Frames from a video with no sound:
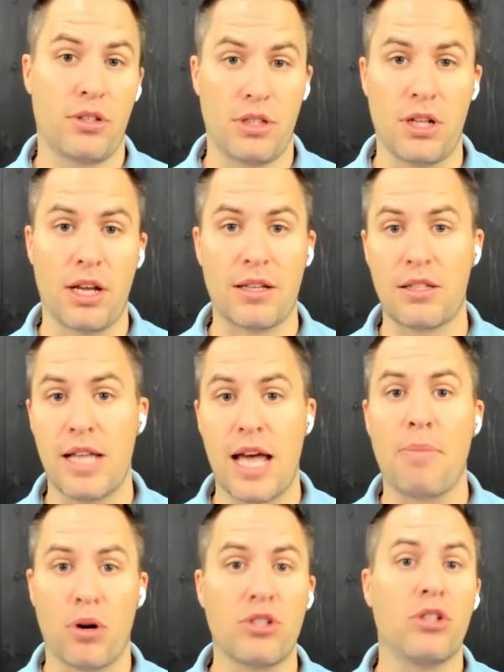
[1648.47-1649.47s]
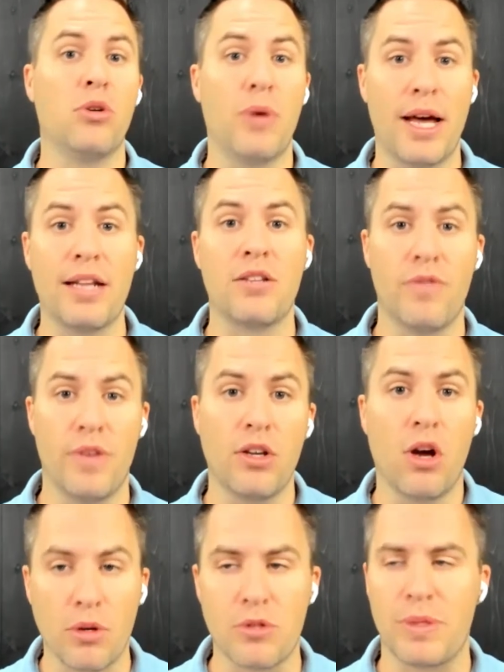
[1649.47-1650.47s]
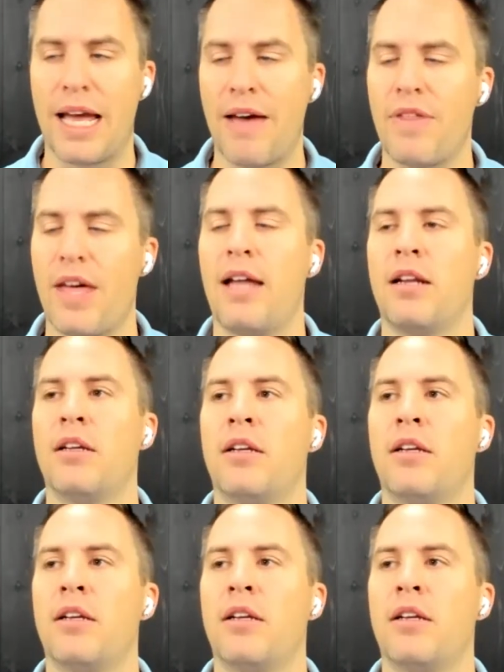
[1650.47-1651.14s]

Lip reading: you know, like that person who edits video, which we have that,